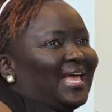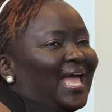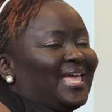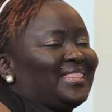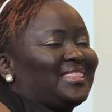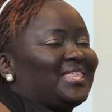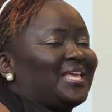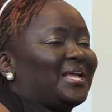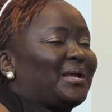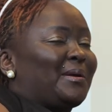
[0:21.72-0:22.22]

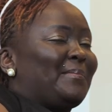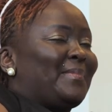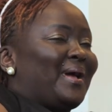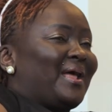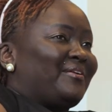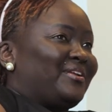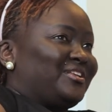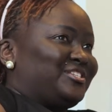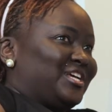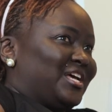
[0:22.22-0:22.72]
I think
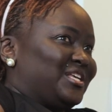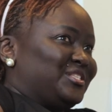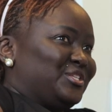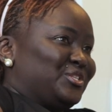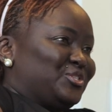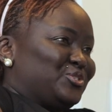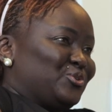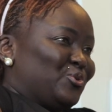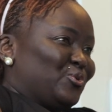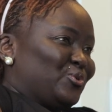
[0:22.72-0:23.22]
marriage has
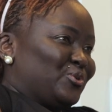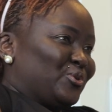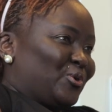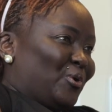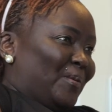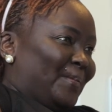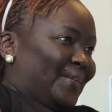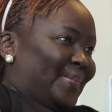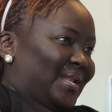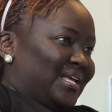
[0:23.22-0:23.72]
its own
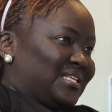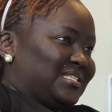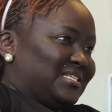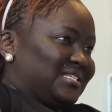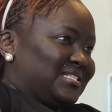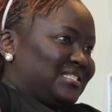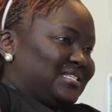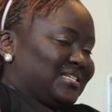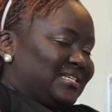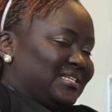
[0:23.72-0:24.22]

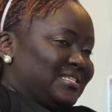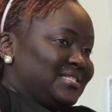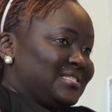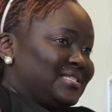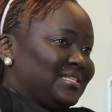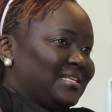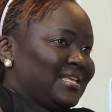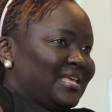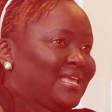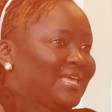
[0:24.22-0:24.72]

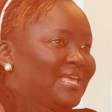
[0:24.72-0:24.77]
complexities,